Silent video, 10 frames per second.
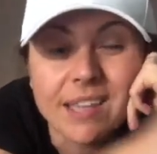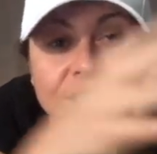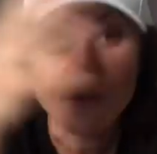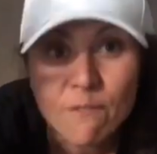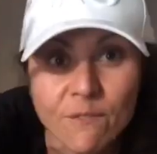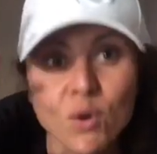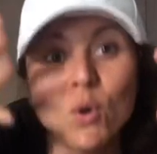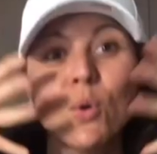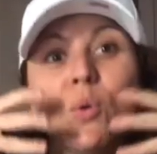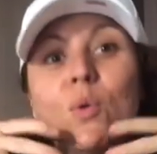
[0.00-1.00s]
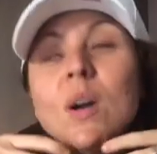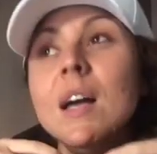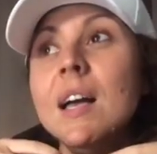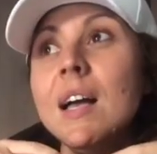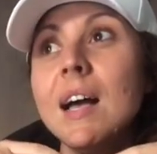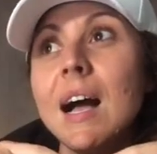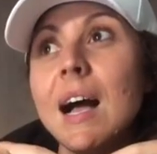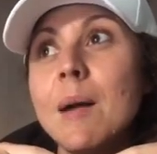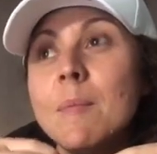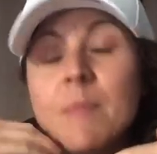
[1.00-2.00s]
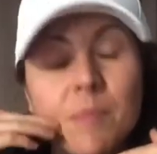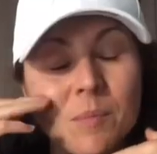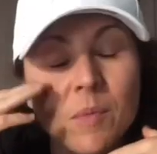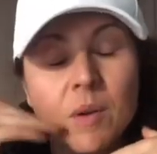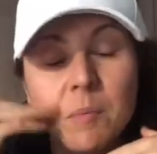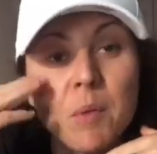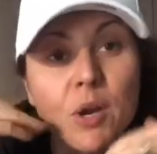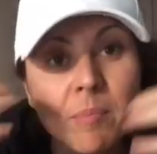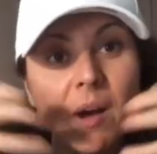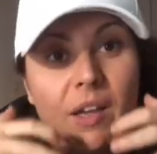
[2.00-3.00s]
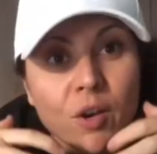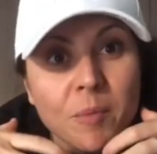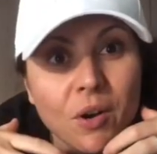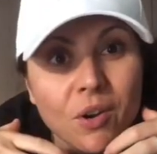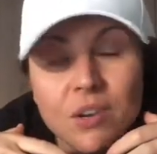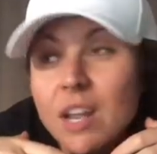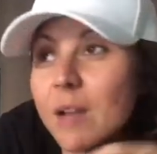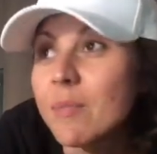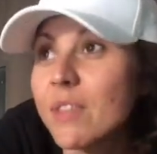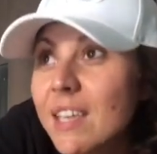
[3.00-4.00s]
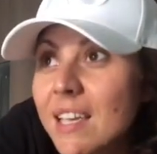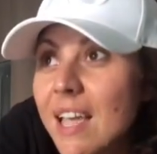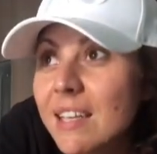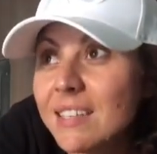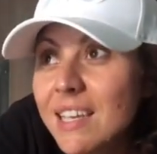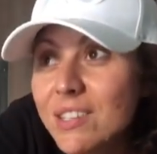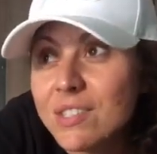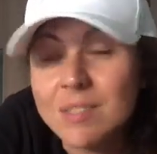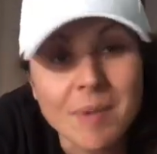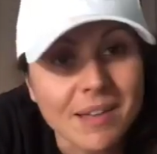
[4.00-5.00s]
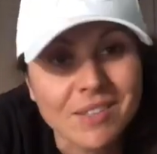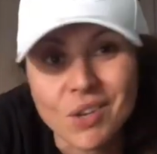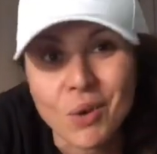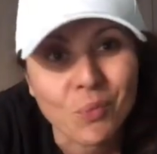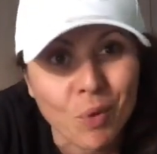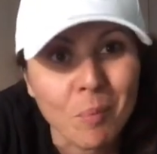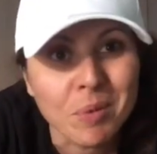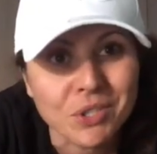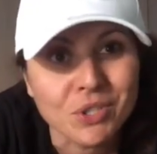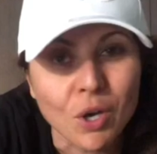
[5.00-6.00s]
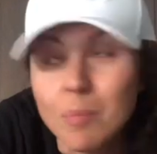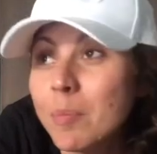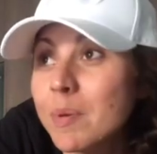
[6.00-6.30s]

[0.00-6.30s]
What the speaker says: He's got a full motorbike helmet on, and I'm thinking, is he just about to go rob a shop?